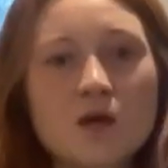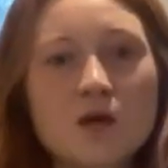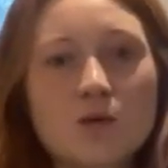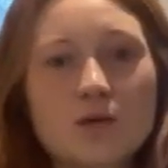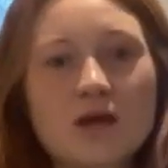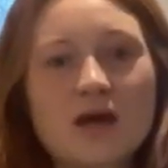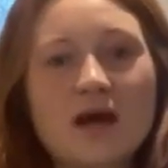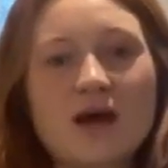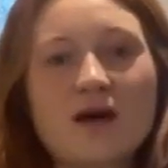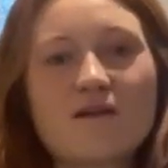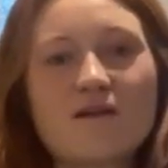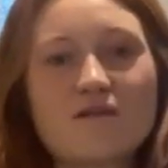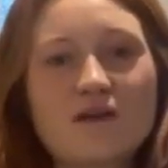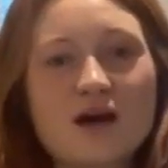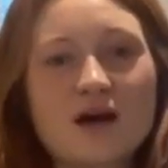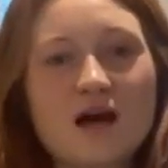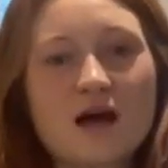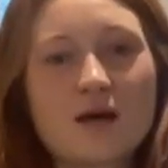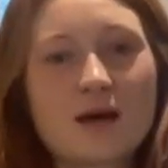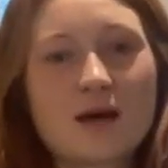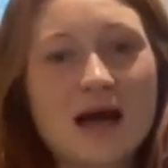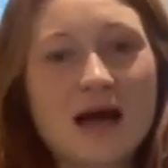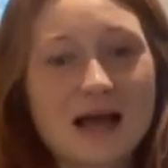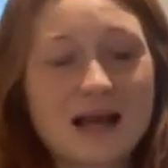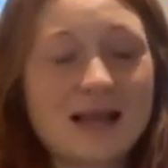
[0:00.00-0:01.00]
We have
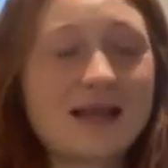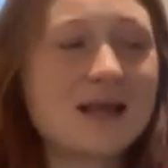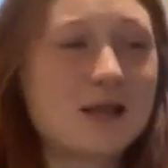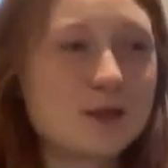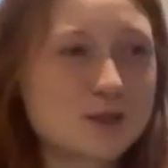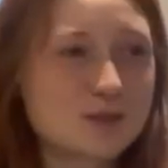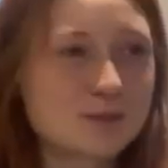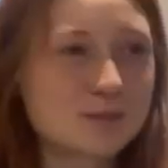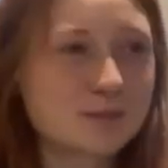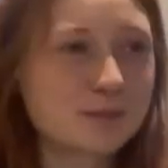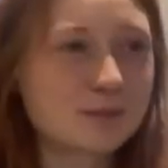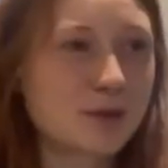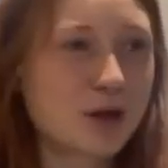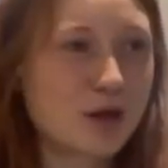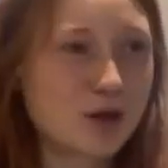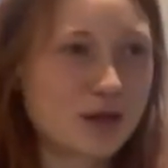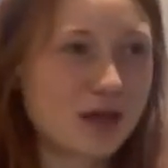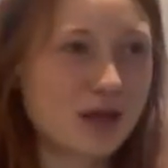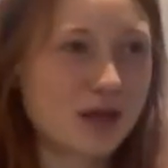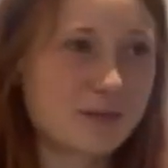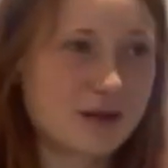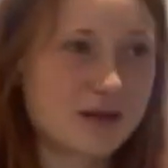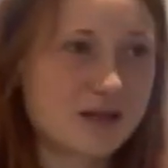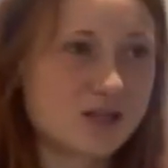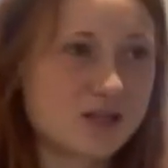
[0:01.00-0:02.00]
Ali, who's a
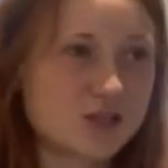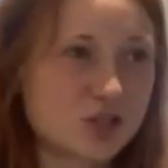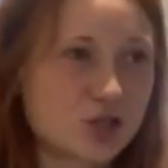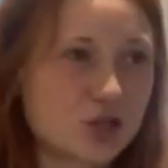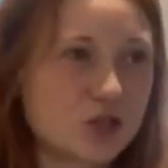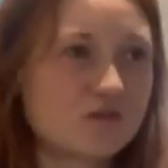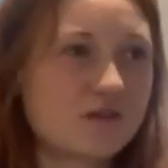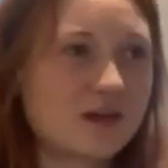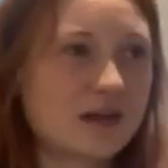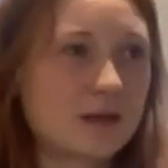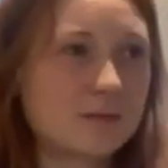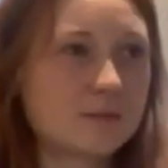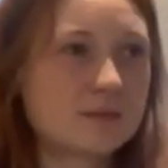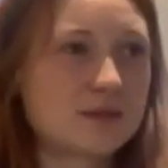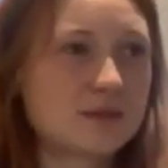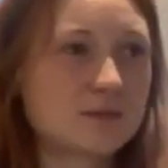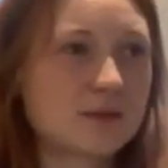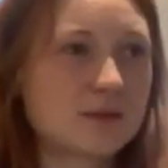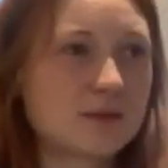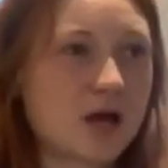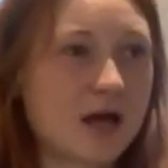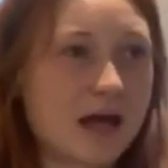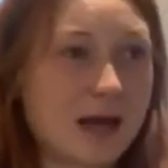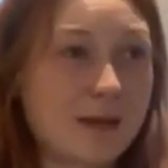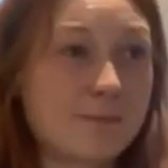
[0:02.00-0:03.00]
biochemist who developed
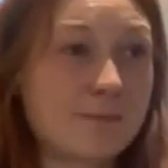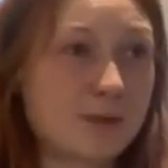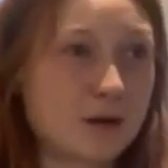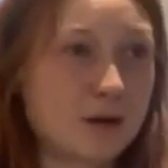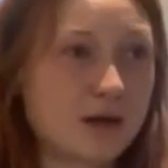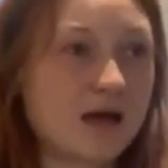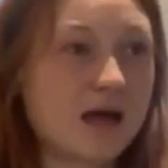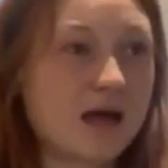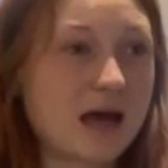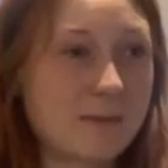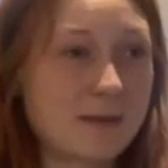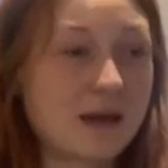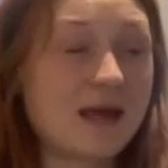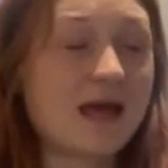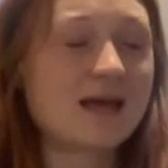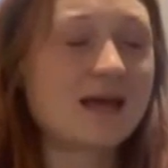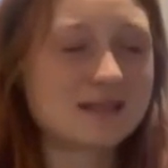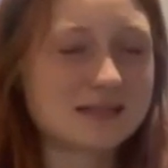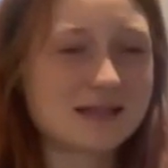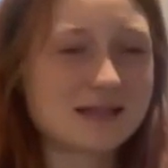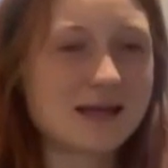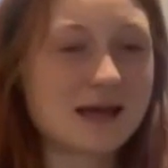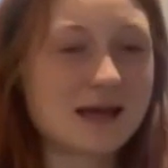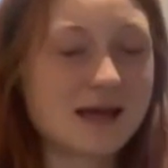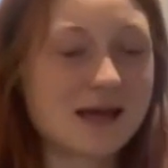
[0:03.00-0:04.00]

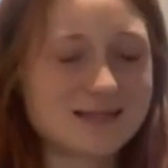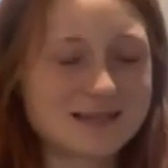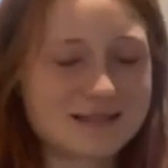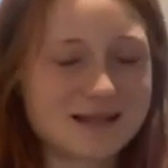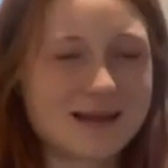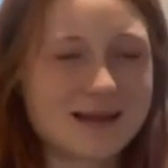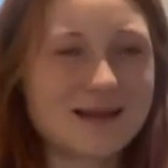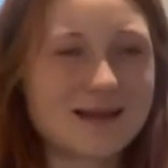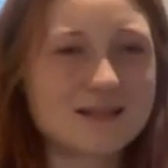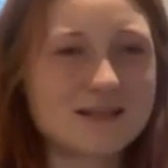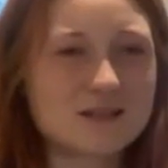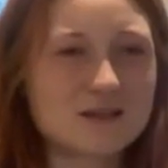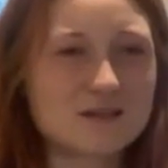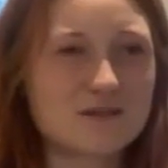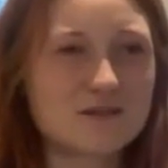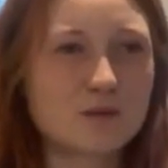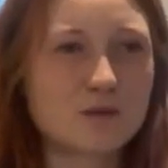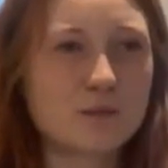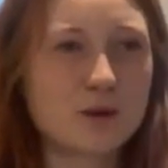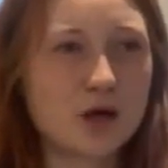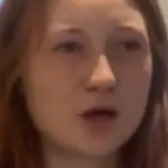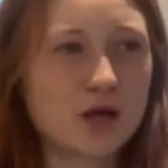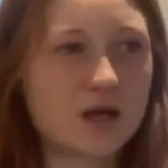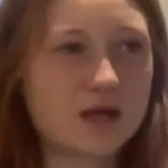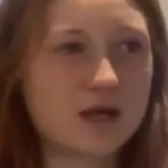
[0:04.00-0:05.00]
assays
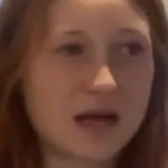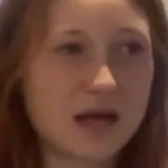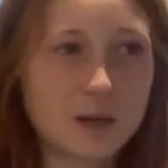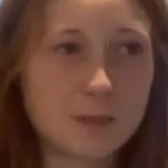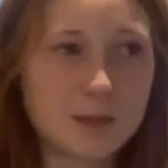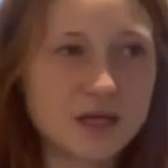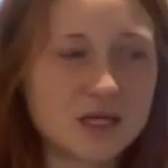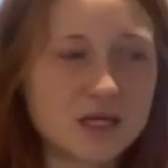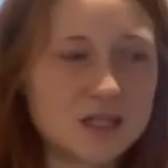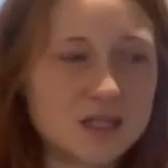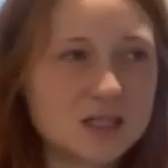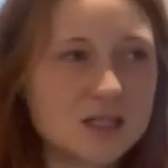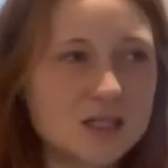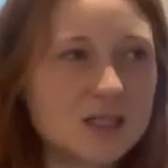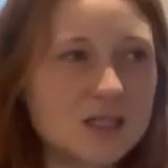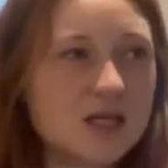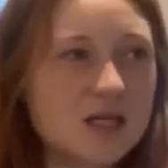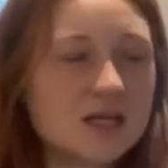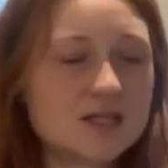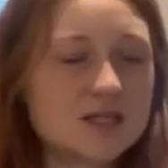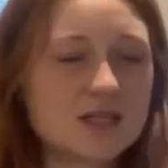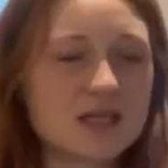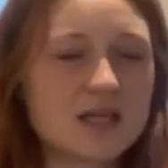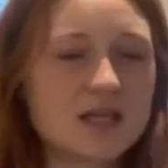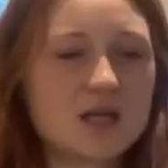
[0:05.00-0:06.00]
for PerkinElmer.
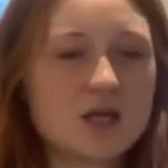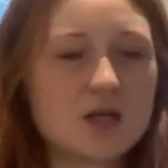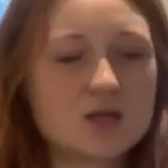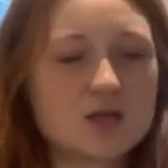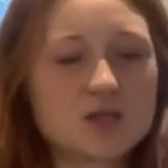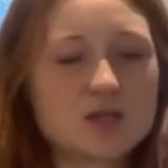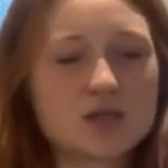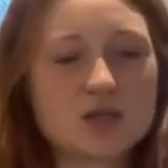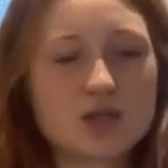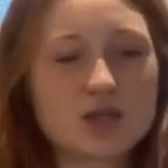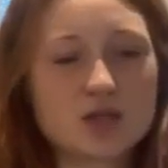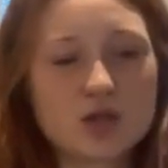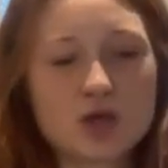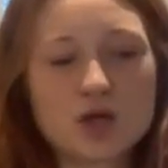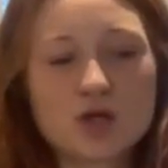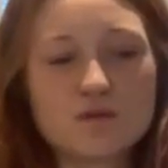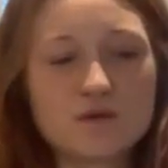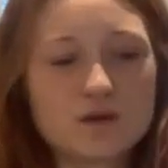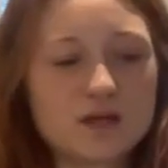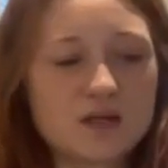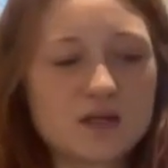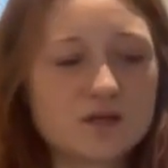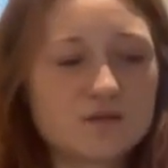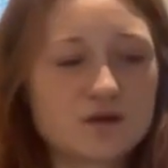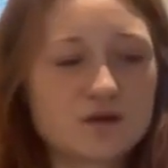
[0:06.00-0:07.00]
So he looked at
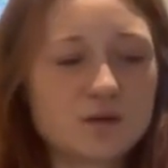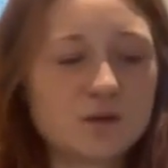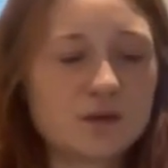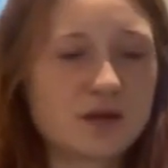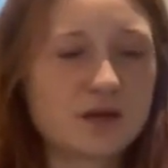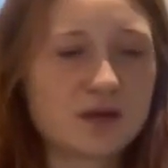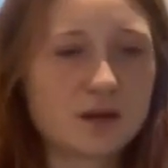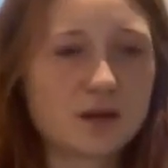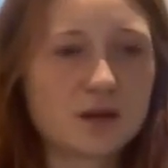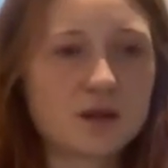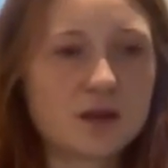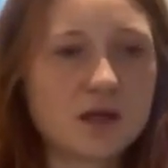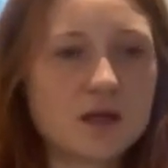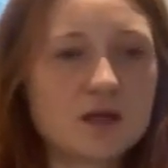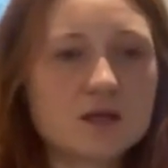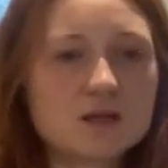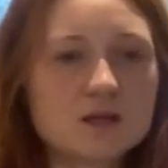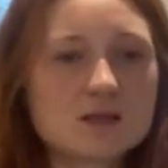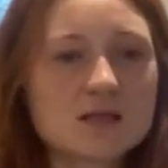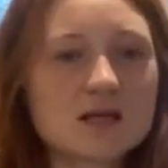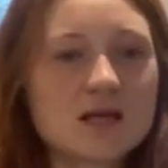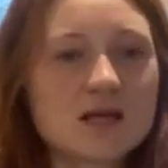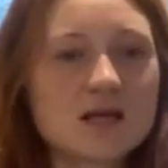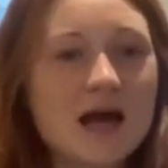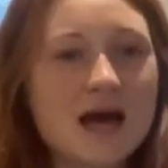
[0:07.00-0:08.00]
COVID, flu, and other
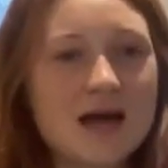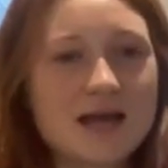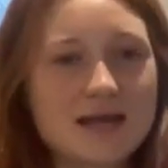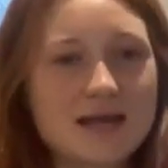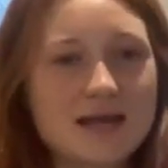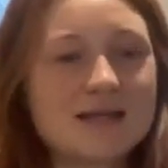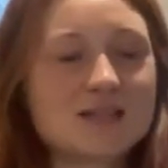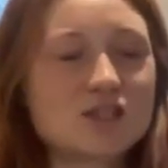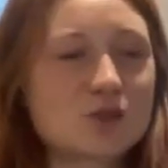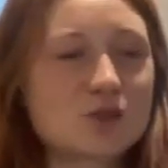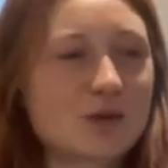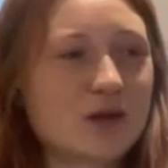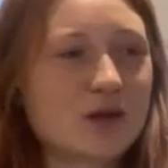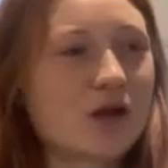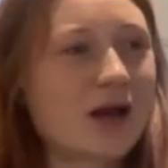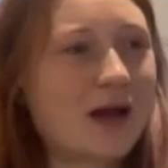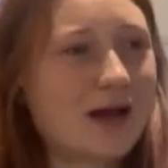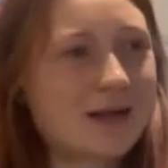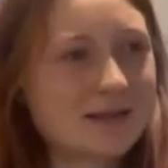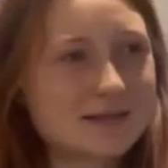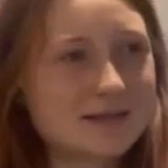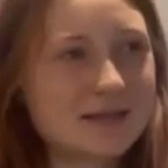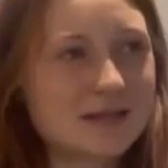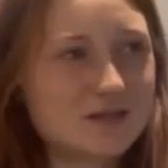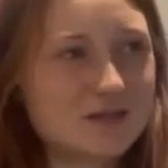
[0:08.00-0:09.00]
things, and he's doing our
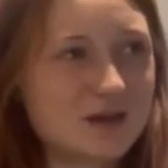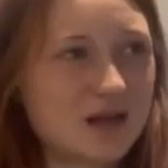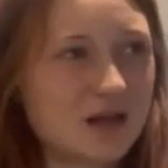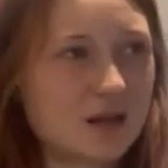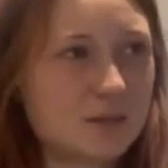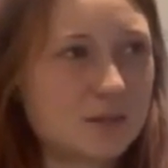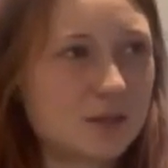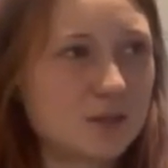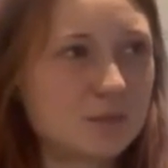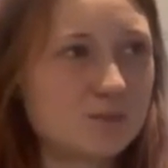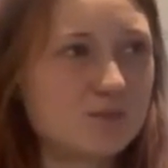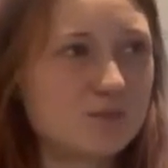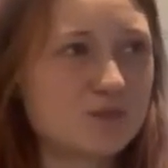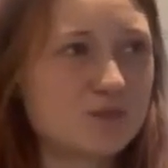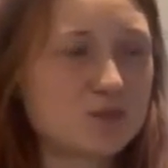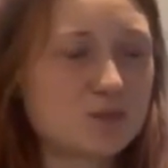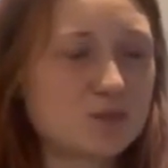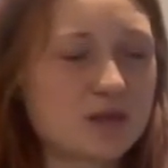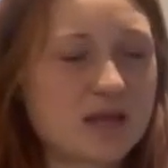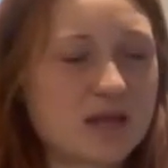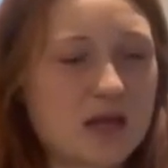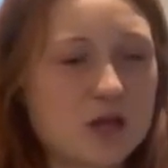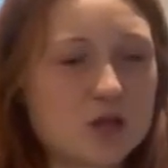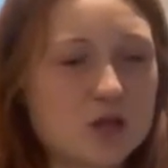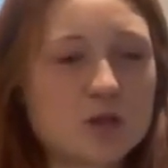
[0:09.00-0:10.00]
assay development. So
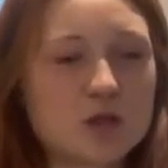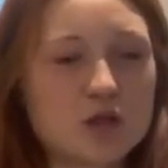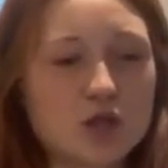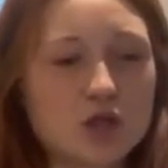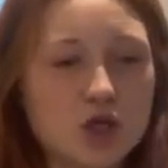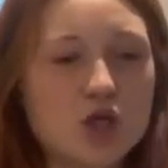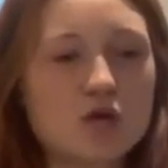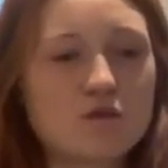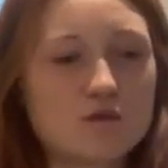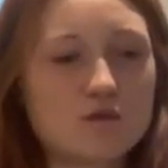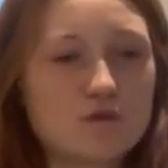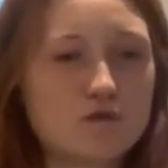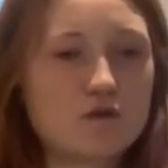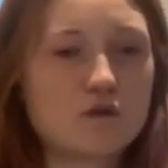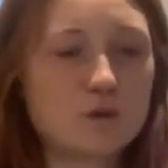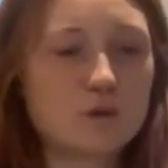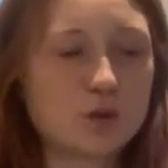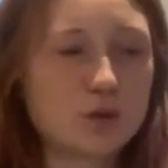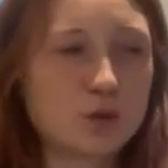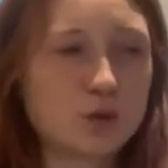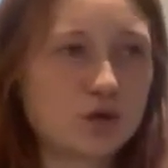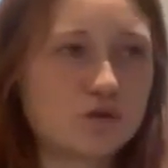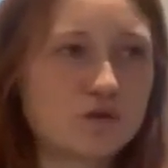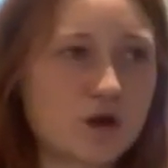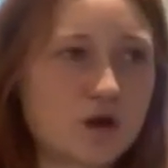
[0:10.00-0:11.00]
we're now doing COVID, flu,
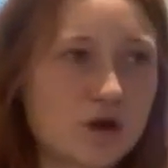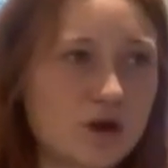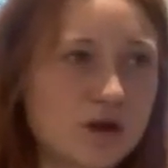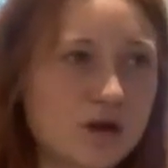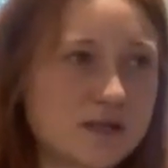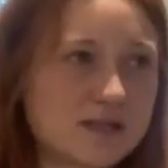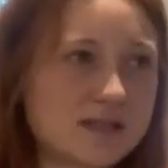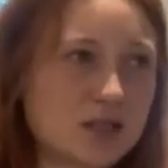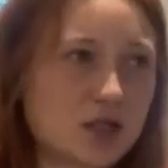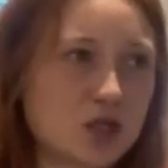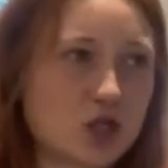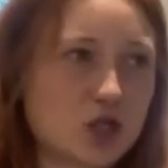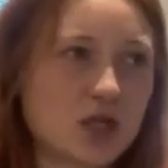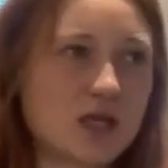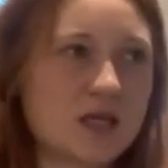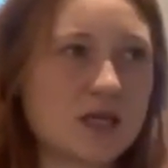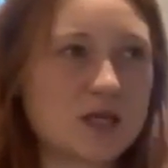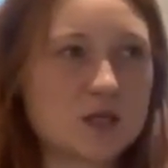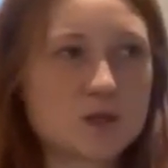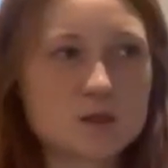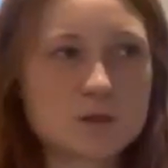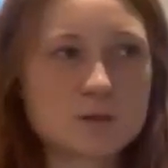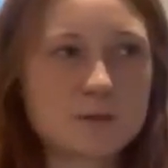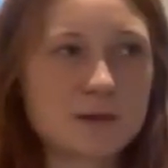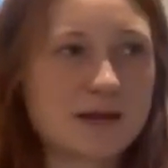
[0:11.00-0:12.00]
and norovirus, and looking
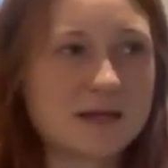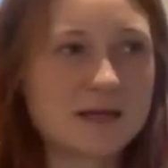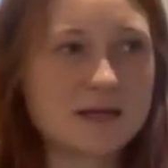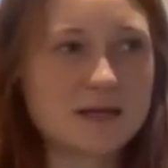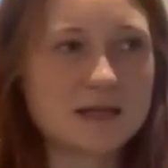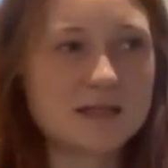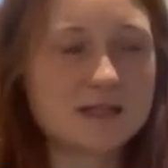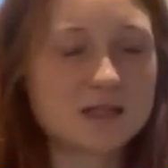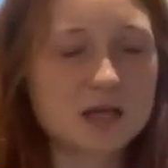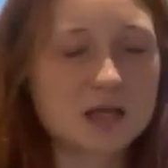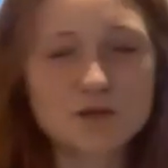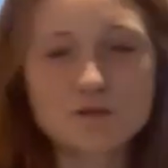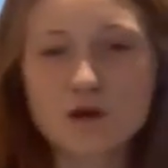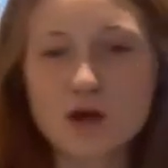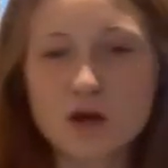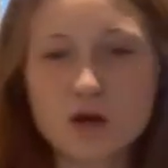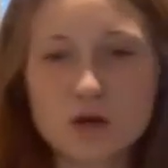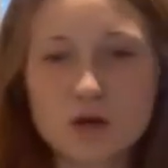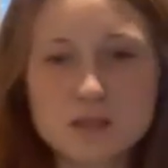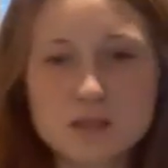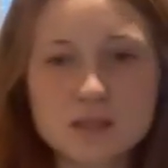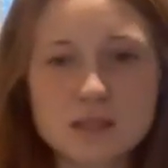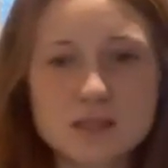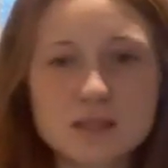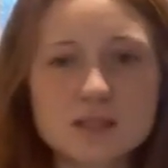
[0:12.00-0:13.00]
at expanding to other
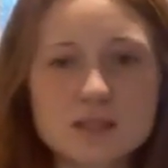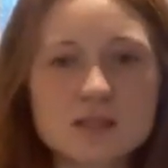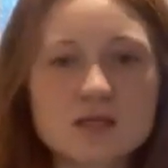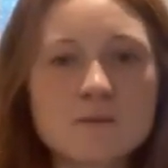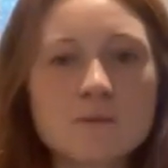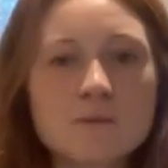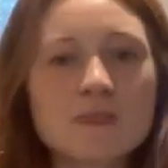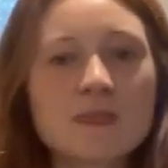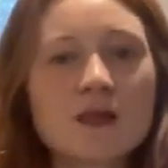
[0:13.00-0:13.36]
viruses.